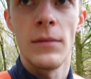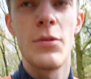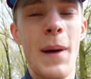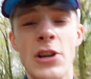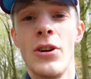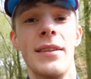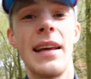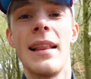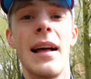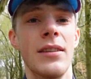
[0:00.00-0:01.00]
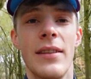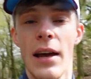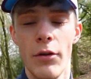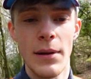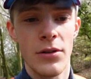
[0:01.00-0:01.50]
especially on a day like
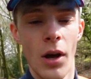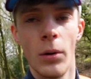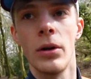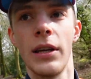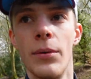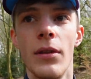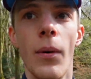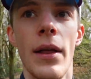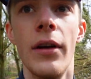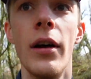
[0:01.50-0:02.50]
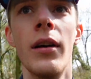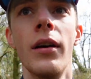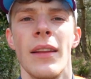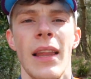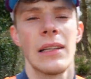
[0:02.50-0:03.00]
today. We've been so lucky with the weather.
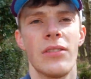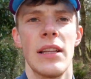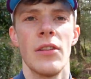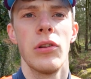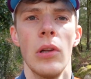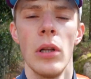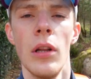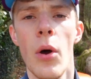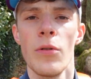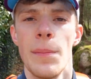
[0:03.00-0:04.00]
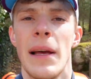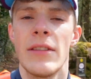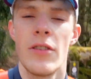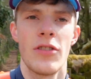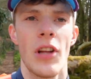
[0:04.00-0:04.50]
And like I said, there's loads of
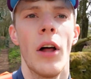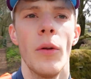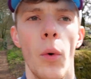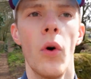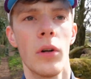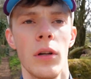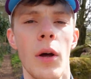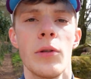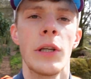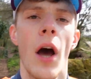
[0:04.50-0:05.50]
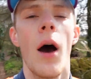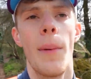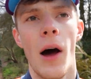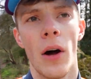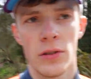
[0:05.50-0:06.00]
places to start the walk, loads of car
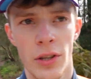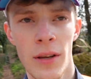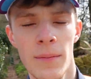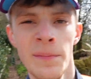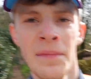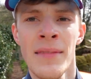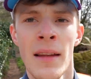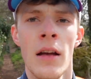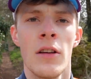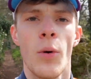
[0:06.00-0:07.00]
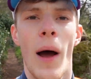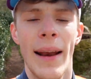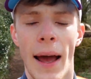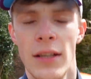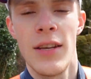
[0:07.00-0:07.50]
parks. It's quite
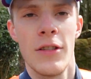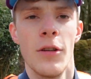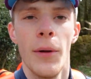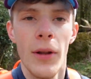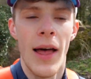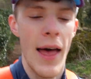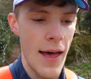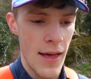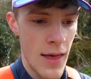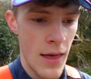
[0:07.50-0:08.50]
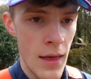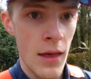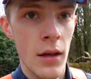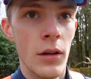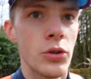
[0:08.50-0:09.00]
an accessible
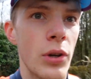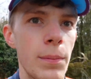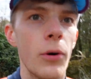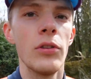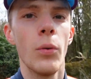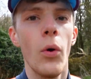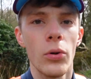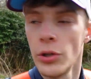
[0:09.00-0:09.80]
trig point to walk